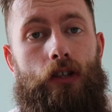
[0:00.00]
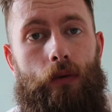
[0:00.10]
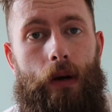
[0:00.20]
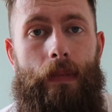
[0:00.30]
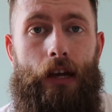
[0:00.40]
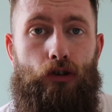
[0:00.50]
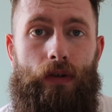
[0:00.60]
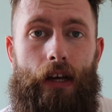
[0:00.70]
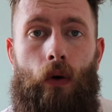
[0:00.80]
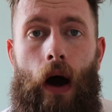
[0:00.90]
So you want to make sure
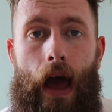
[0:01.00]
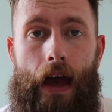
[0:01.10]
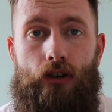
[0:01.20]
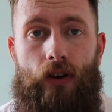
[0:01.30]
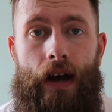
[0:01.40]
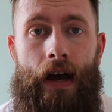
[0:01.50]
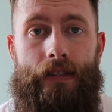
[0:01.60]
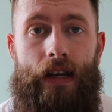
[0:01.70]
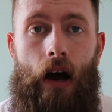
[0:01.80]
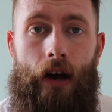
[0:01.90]
that your hairdryer
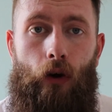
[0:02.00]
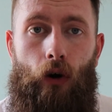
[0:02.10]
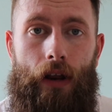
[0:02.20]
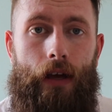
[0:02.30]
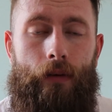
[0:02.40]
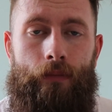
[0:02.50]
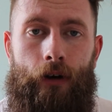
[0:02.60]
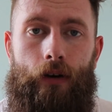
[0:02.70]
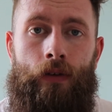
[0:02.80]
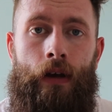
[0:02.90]
has an ionic
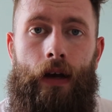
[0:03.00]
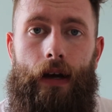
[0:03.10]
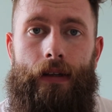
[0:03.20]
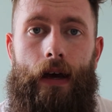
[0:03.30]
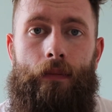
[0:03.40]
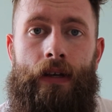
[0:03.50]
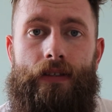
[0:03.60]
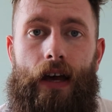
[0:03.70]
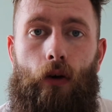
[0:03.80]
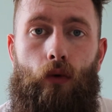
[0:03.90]
mode, and that means
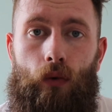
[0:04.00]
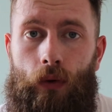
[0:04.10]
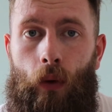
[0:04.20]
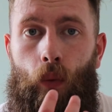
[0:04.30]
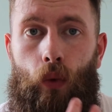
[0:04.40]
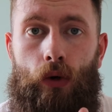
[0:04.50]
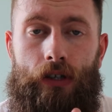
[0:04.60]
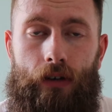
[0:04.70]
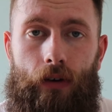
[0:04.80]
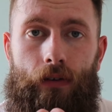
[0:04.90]
that all the
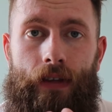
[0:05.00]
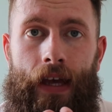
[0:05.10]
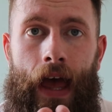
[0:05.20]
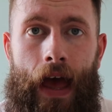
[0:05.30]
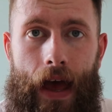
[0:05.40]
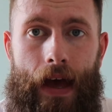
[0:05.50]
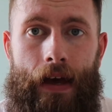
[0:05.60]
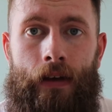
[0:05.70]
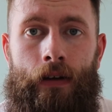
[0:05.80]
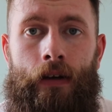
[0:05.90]
water on the hair
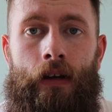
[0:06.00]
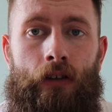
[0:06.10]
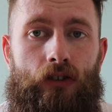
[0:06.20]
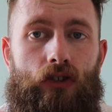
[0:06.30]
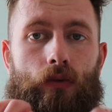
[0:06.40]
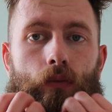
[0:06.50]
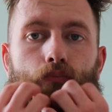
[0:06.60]
just